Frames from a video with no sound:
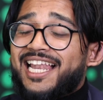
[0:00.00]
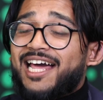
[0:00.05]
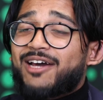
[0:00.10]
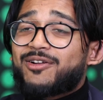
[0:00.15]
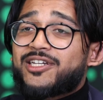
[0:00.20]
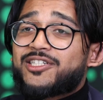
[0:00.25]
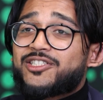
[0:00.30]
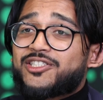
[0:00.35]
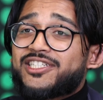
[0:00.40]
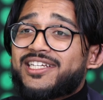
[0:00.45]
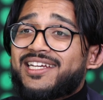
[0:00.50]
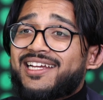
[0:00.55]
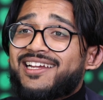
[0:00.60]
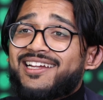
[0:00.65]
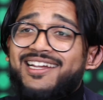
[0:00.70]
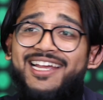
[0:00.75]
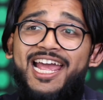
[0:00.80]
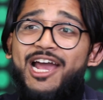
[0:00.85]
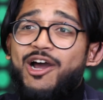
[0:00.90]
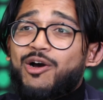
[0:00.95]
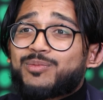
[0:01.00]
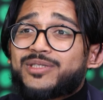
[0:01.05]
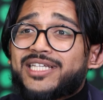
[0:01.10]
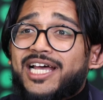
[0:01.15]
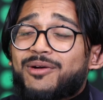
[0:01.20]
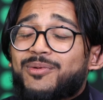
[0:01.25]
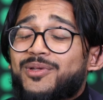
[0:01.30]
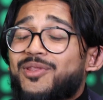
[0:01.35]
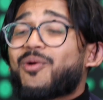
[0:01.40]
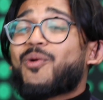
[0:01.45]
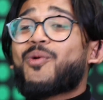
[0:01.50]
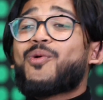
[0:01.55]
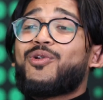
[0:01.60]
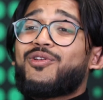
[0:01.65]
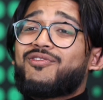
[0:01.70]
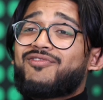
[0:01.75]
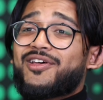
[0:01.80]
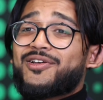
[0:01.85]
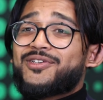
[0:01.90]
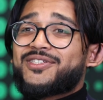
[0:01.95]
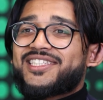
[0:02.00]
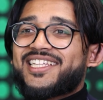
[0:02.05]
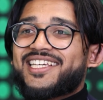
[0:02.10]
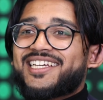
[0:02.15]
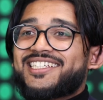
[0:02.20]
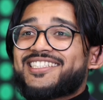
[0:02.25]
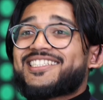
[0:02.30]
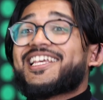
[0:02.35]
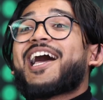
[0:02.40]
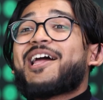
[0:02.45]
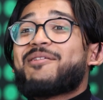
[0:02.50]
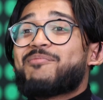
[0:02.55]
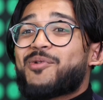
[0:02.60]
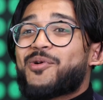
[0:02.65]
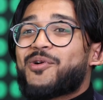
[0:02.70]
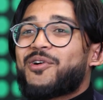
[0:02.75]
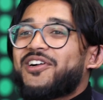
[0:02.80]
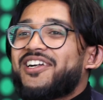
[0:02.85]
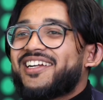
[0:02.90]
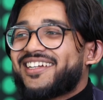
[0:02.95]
Cloud engineer helps out with all of those things and more.